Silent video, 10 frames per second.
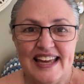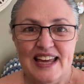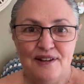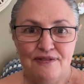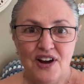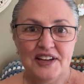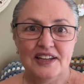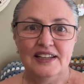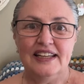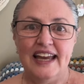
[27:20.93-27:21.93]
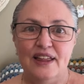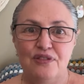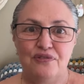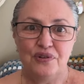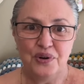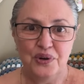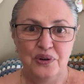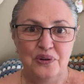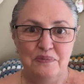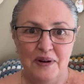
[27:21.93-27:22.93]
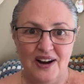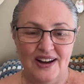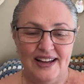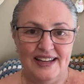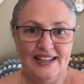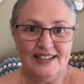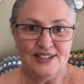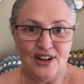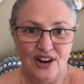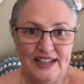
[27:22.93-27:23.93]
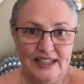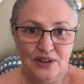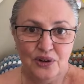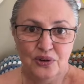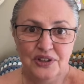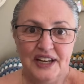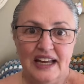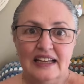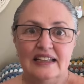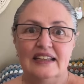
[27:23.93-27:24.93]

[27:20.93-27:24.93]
If I can get through my dyeing order